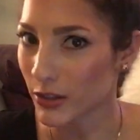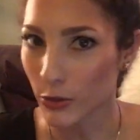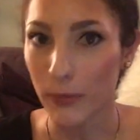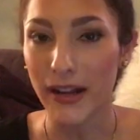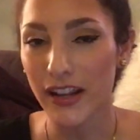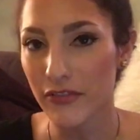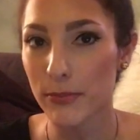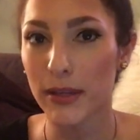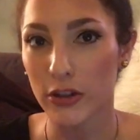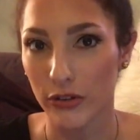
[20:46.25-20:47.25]
You might have to
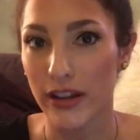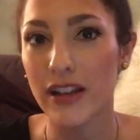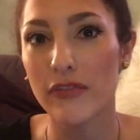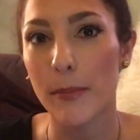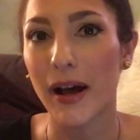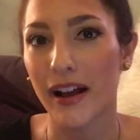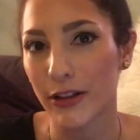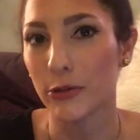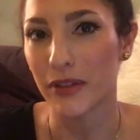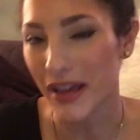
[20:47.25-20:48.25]
be creative about how
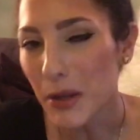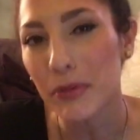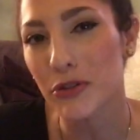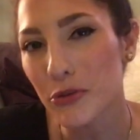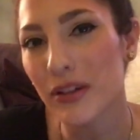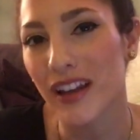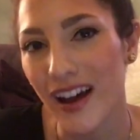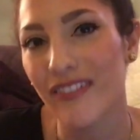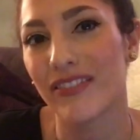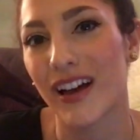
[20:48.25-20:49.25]
you get it, but you can
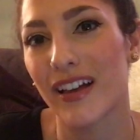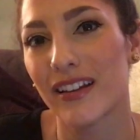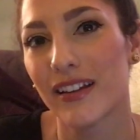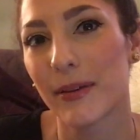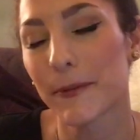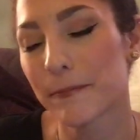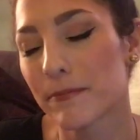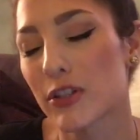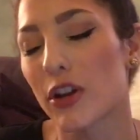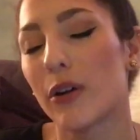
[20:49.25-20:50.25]
have that.
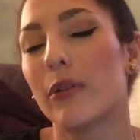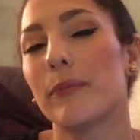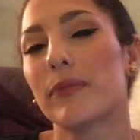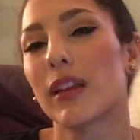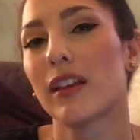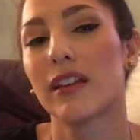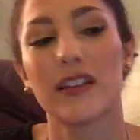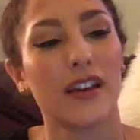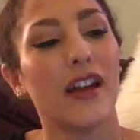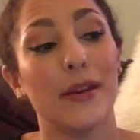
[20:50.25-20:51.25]
So
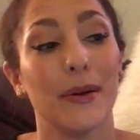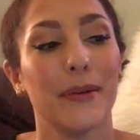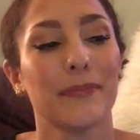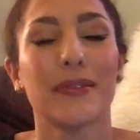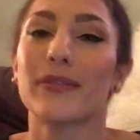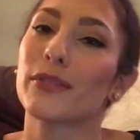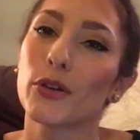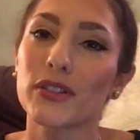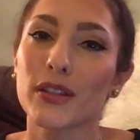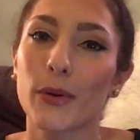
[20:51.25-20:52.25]
anyway,
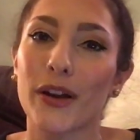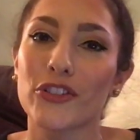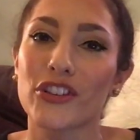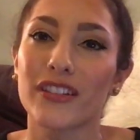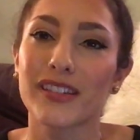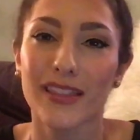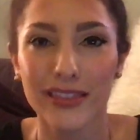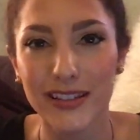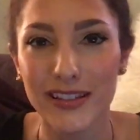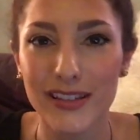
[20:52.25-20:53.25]
those are the questions.
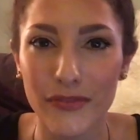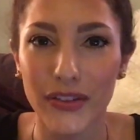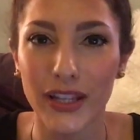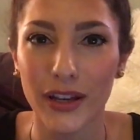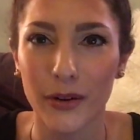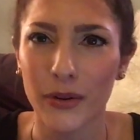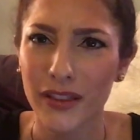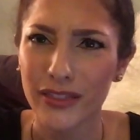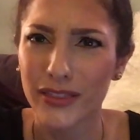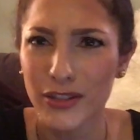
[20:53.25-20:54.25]
This is the video.
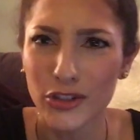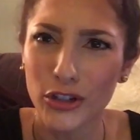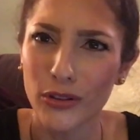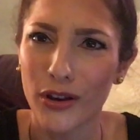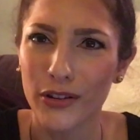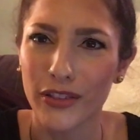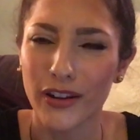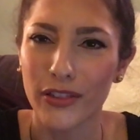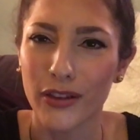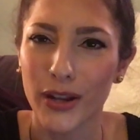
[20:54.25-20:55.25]
This took longer than
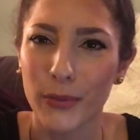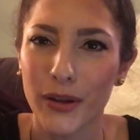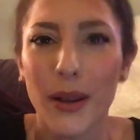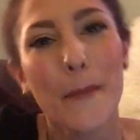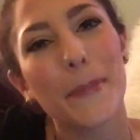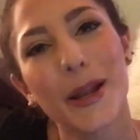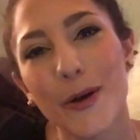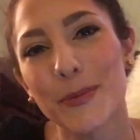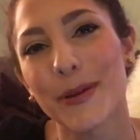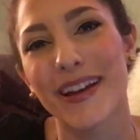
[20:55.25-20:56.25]
I thought it would, but I
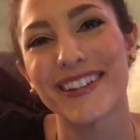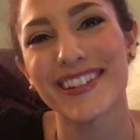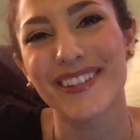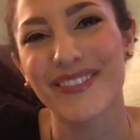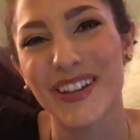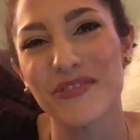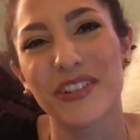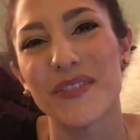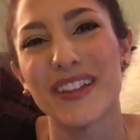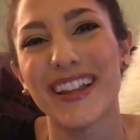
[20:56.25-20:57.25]
hope you gained something
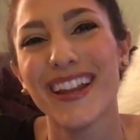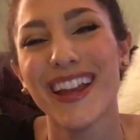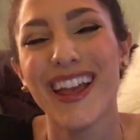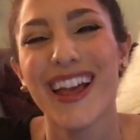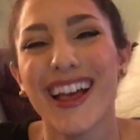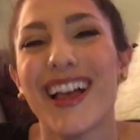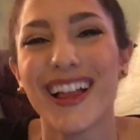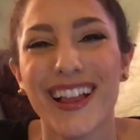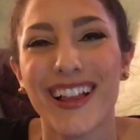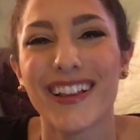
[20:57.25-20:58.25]
from it.
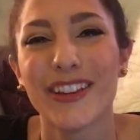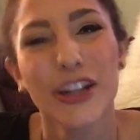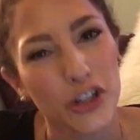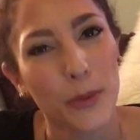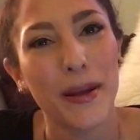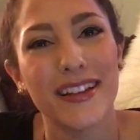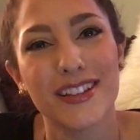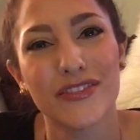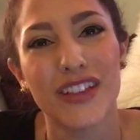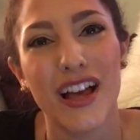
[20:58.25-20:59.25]
Look at your
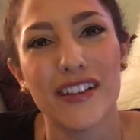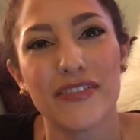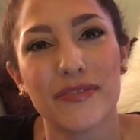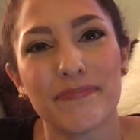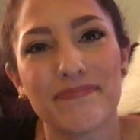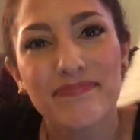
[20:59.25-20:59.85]
pace of life.